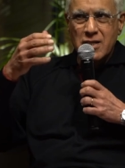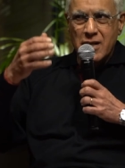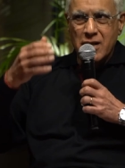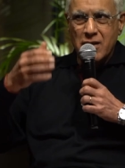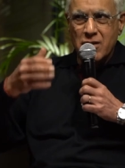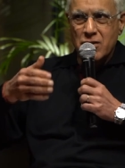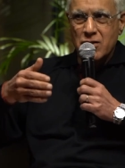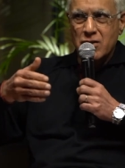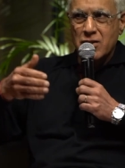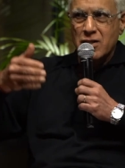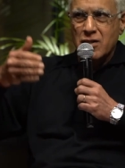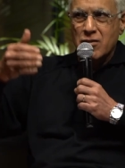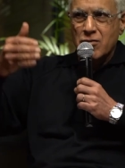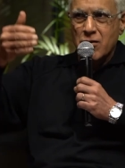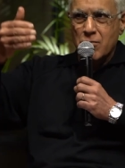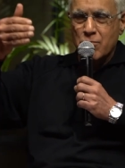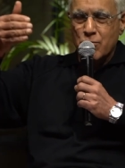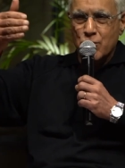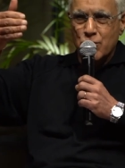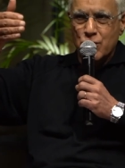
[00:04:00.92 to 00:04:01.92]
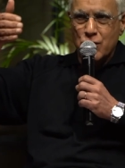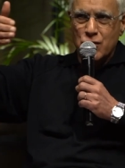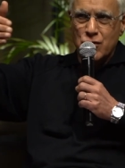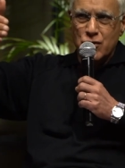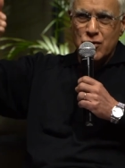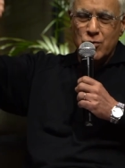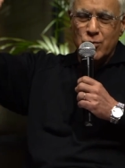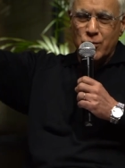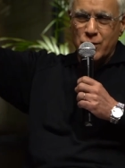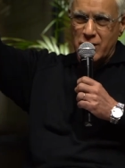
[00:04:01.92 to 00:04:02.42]
integrity and
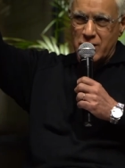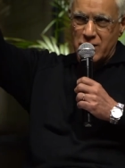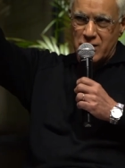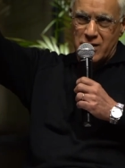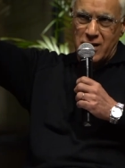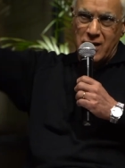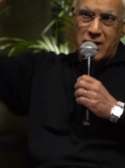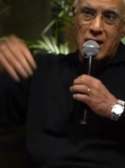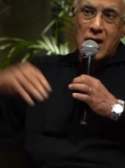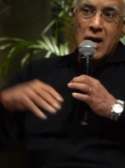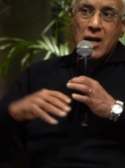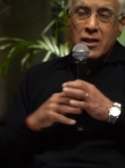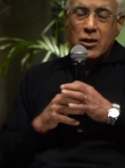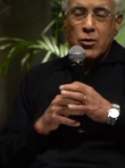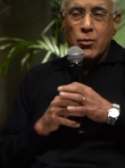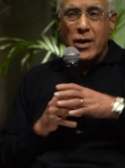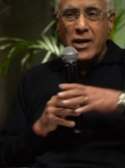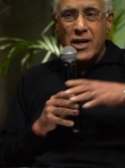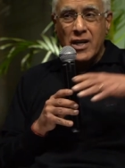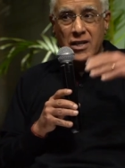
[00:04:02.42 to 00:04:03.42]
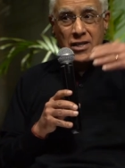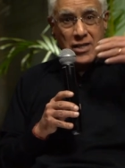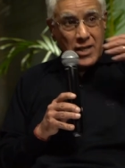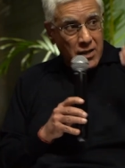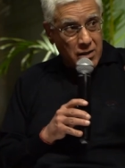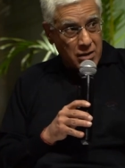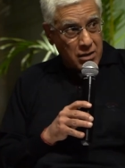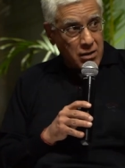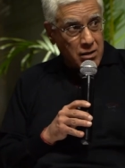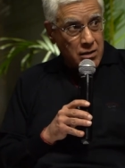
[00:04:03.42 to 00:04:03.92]
reputation were at stake, that when he
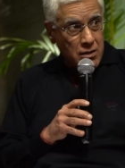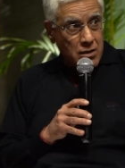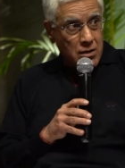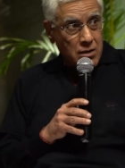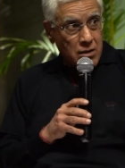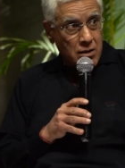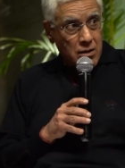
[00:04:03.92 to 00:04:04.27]
didn't,